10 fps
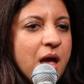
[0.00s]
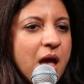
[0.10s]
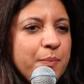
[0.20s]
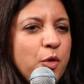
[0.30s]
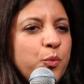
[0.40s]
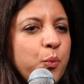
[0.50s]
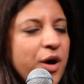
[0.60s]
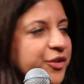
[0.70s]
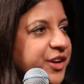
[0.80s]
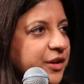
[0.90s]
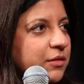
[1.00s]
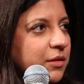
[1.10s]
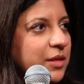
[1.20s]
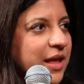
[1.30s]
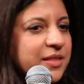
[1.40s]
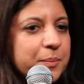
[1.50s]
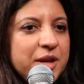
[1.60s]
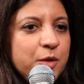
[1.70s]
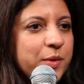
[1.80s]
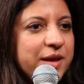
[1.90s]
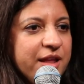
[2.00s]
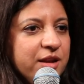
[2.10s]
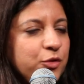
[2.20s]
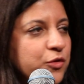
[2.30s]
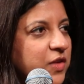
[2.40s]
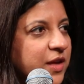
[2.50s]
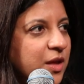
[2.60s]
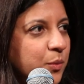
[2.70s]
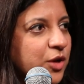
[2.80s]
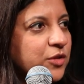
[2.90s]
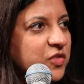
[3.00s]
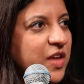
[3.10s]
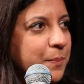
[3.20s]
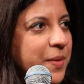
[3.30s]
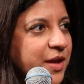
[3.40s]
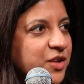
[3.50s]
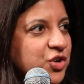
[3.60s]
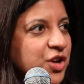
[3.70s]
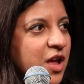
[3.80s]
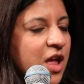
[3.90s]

I'm not worried. Like, the minute we get into sync and we're on the same page,